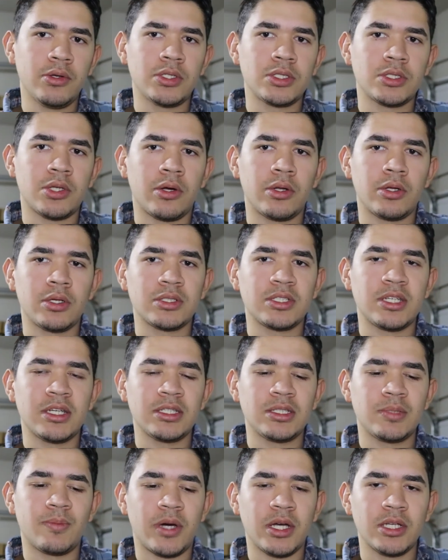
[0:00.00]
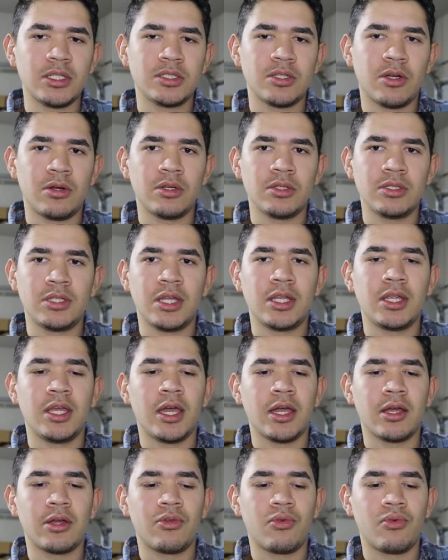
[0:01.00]
starter since my starter did
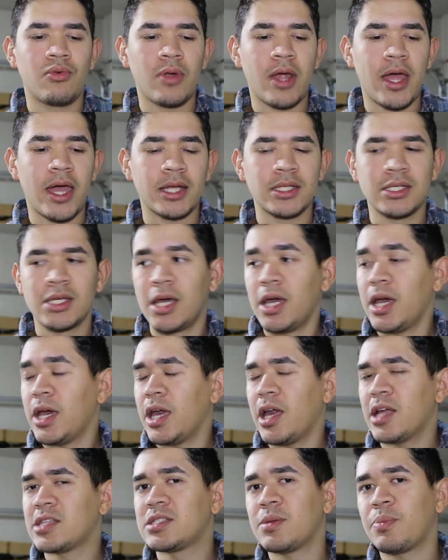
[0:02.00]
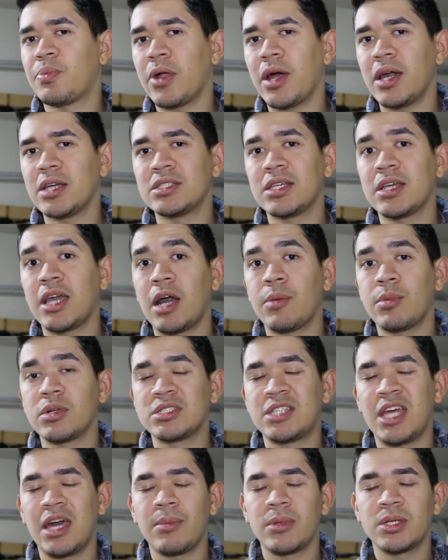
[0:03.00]
get cracked. It's surprising how
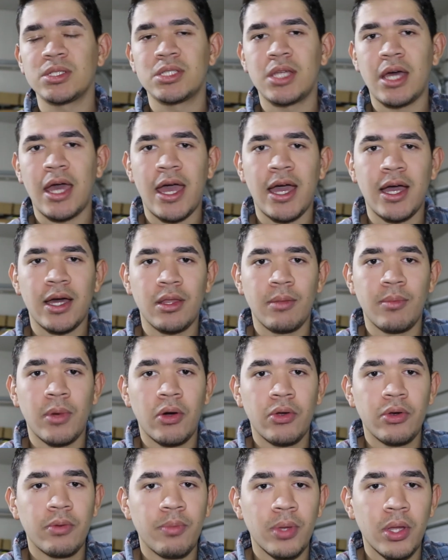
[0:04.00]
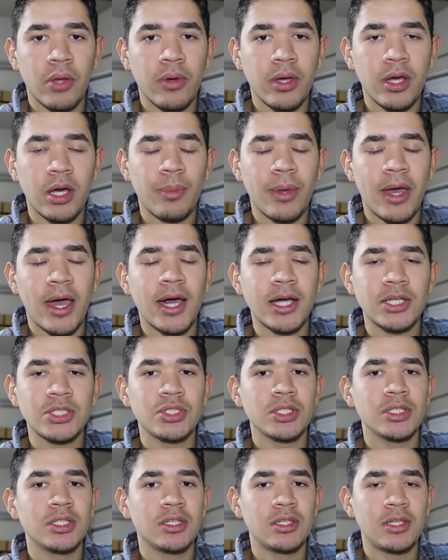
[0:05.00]
much damage the motor blowing up
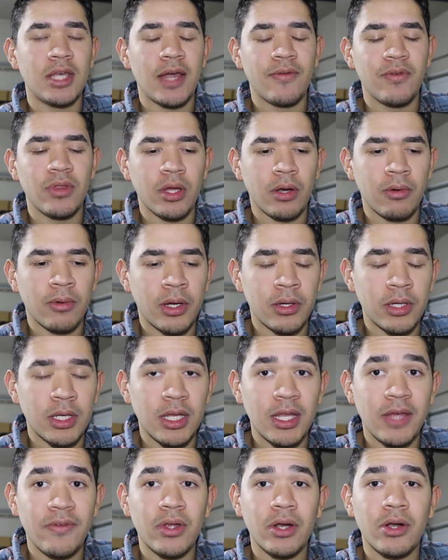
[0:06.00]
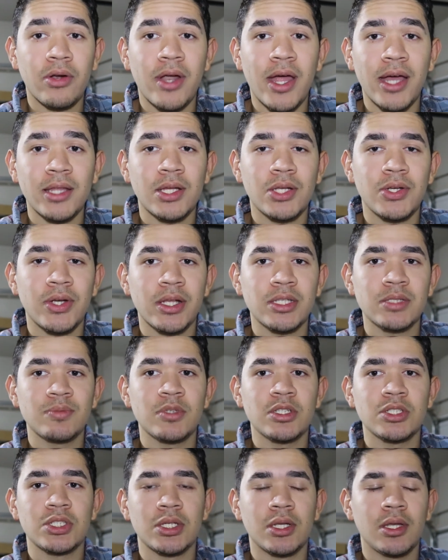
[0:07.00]
actually did to everything around it. It even cracked the
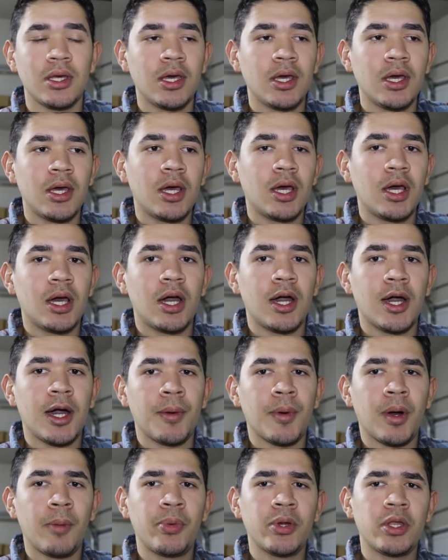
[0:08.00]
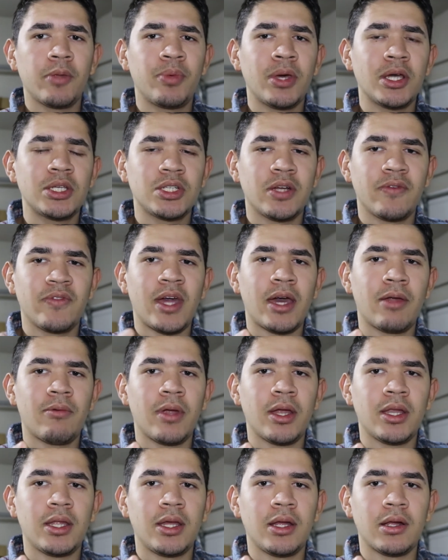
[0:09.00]
transmission. I'll put a picture of that
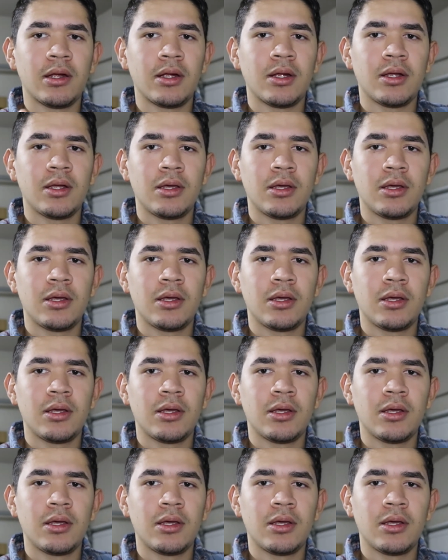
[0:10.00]
right here.